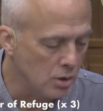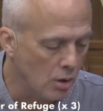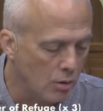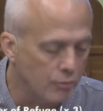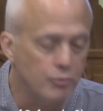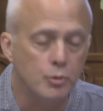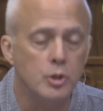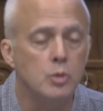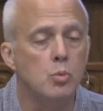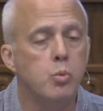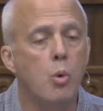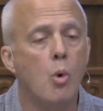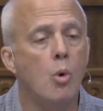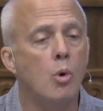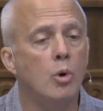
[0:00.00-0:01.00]
of
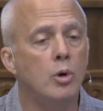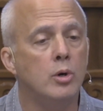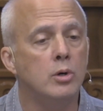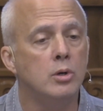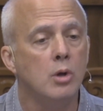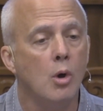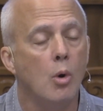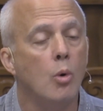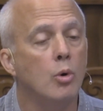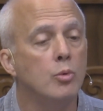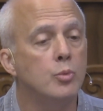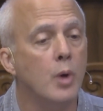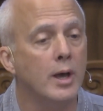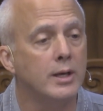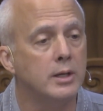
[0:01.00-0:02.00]
reward or
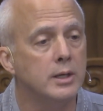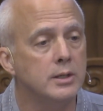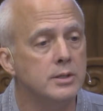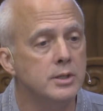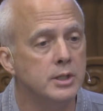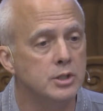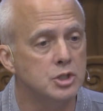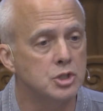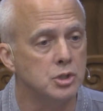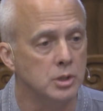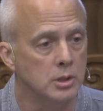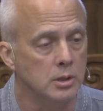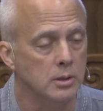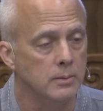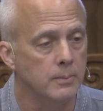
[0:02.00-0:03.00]

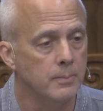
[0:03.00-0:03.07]
recognition.